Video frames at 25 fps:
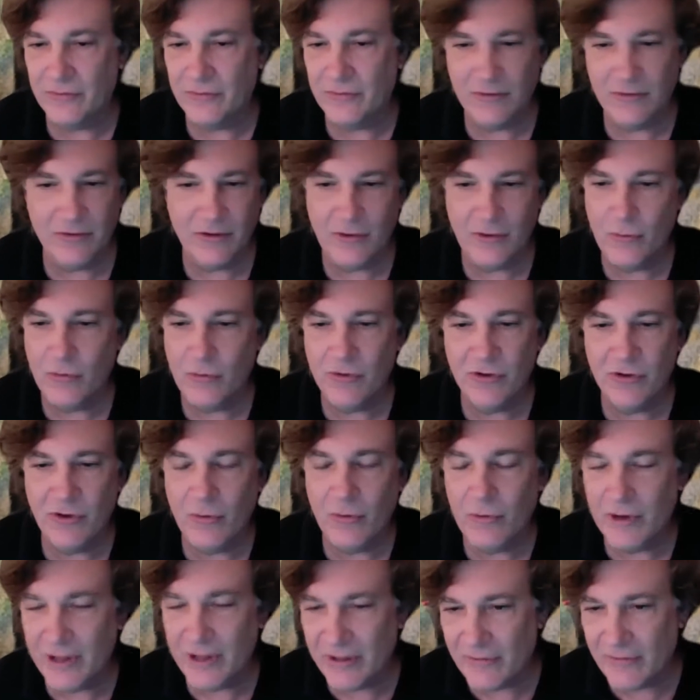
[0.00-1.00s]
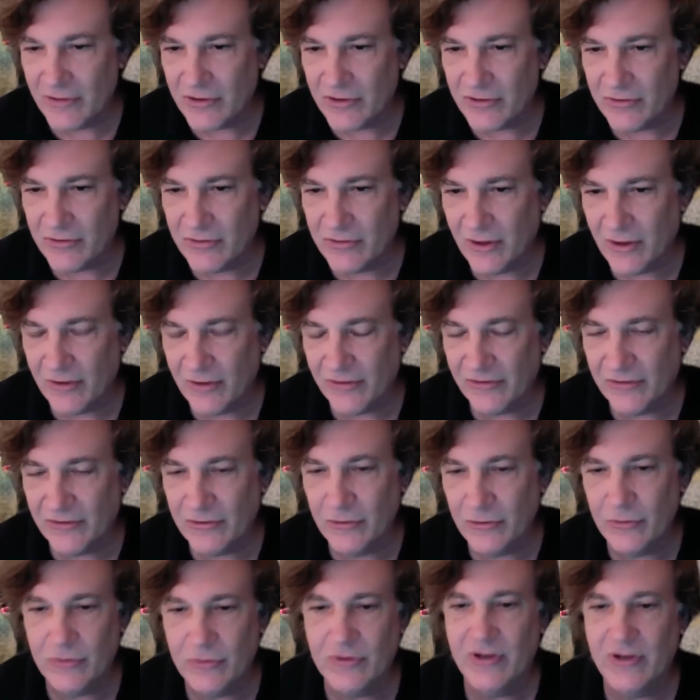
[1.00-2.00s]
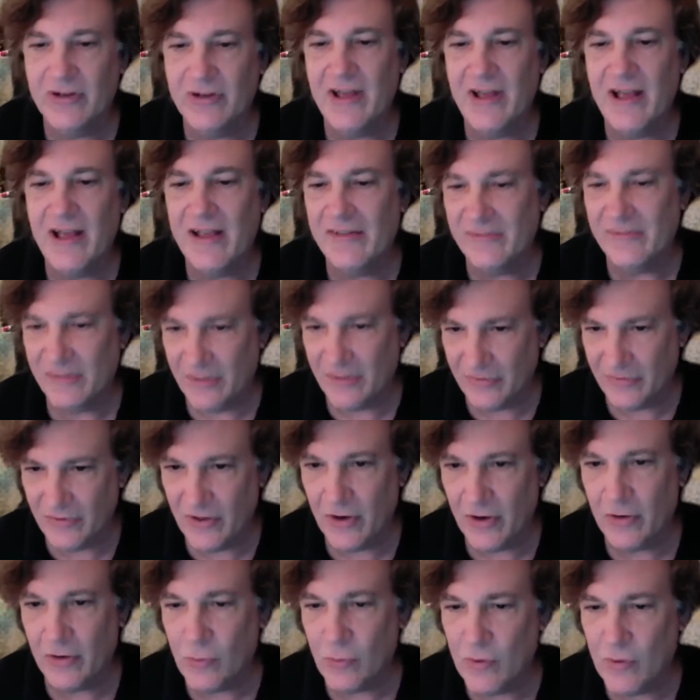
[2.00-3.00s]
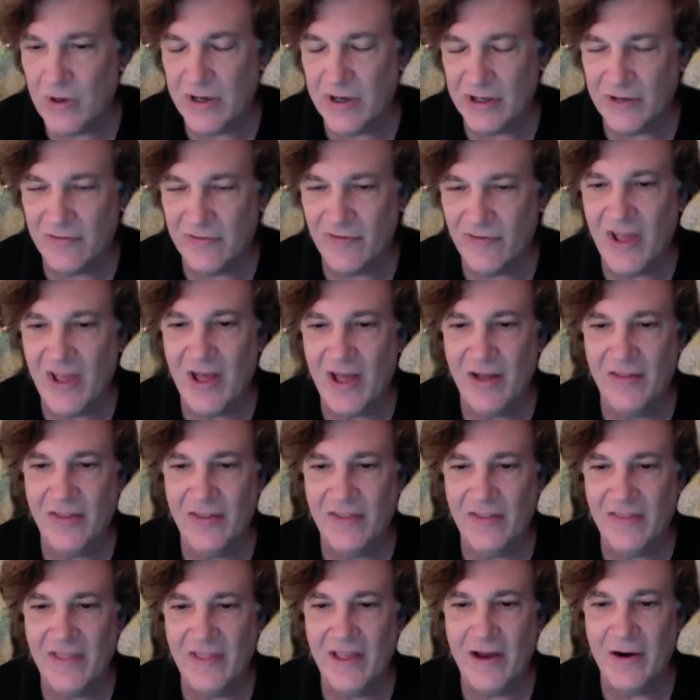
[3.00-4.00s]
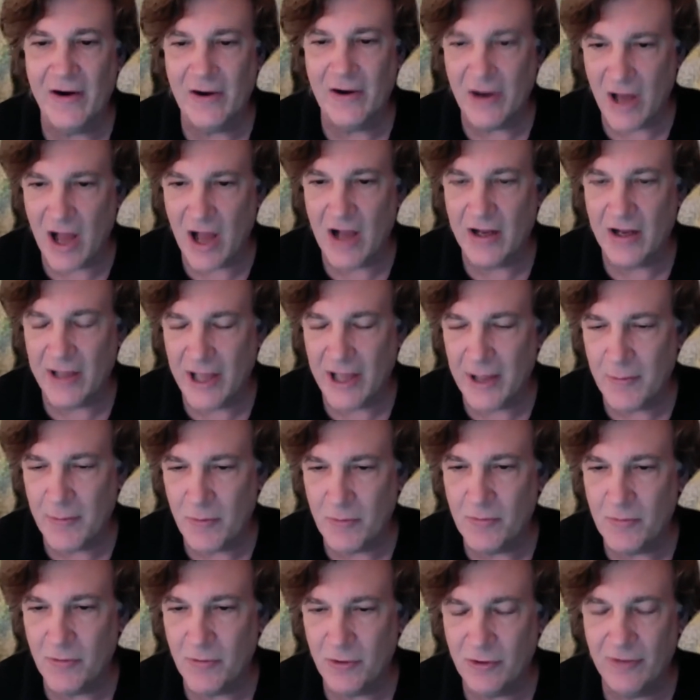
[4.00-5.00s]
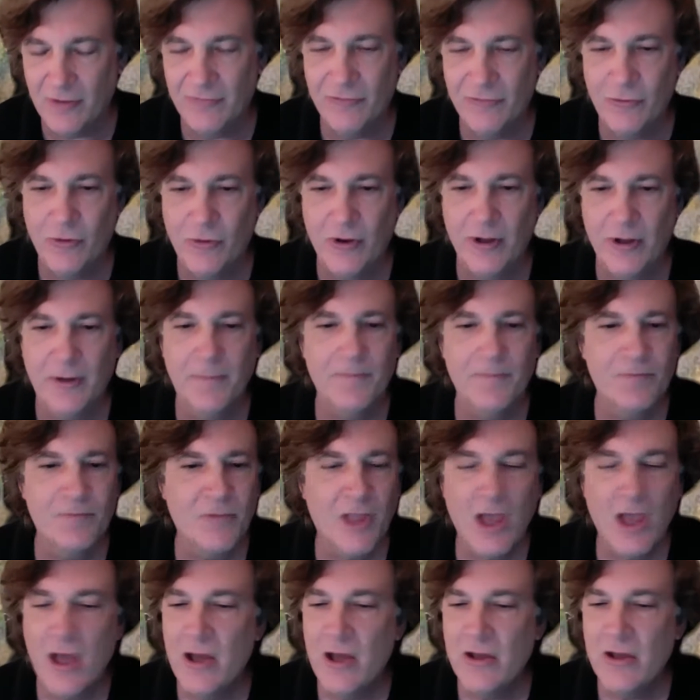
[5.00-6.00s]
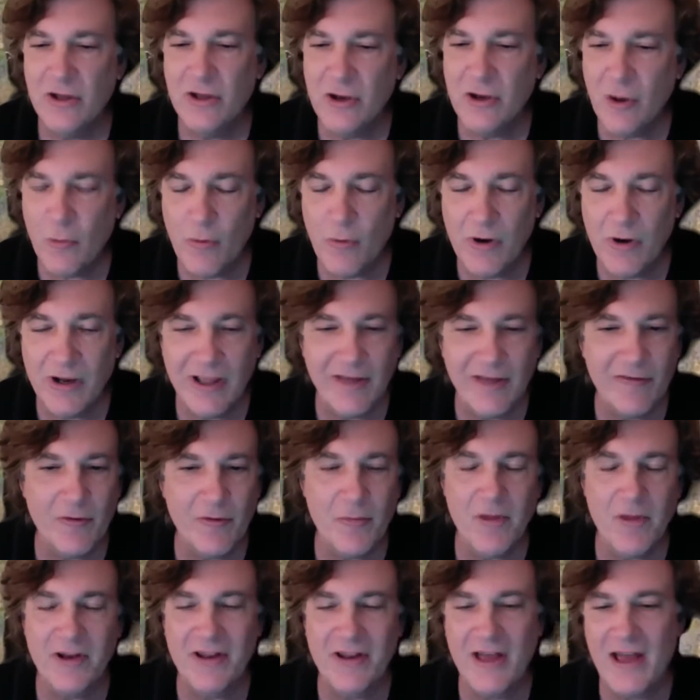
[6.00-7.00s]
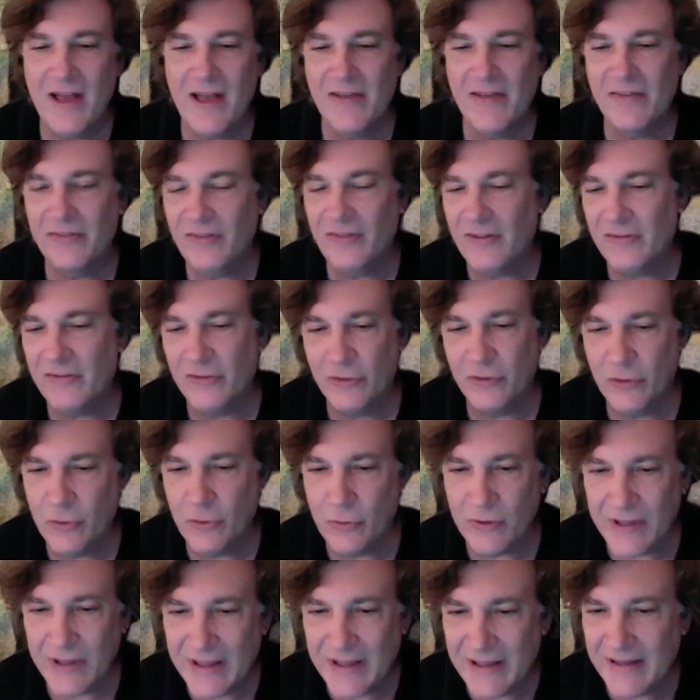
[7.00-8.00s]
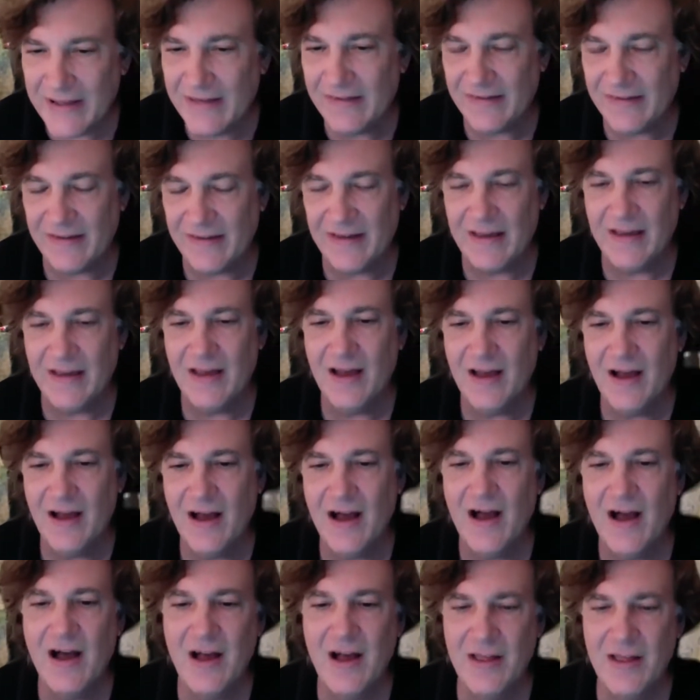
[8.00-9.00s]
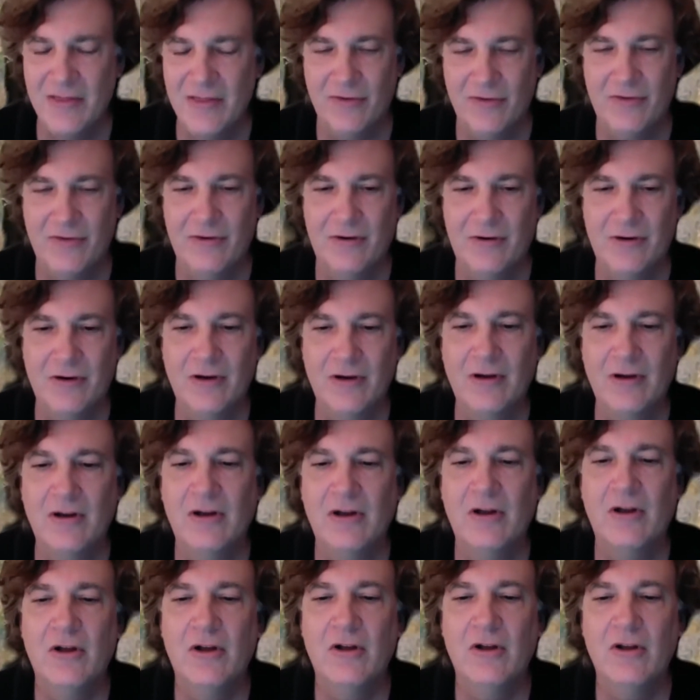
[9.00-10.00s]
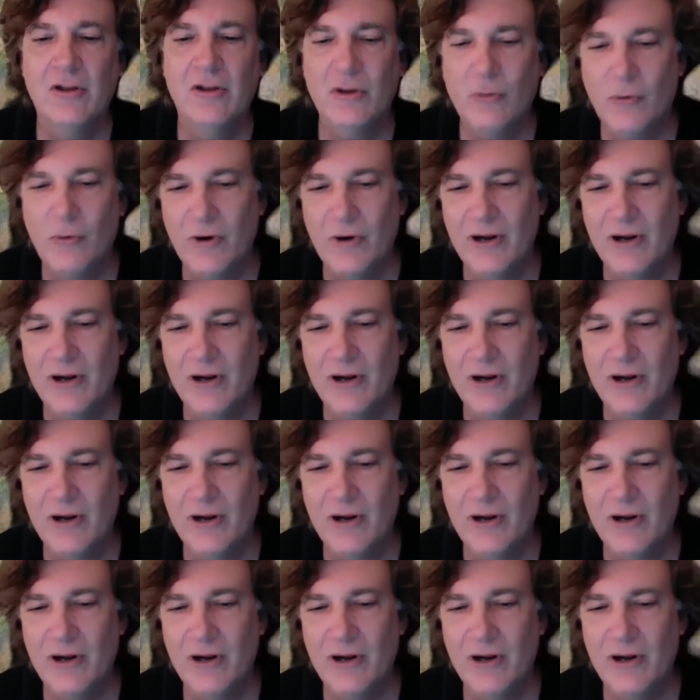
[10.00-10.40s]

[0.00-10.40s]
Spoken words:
you don't want to give a student a task that they're going to fail, that they are not capable of doing. You don't want to give them a task that's too easy either. You want to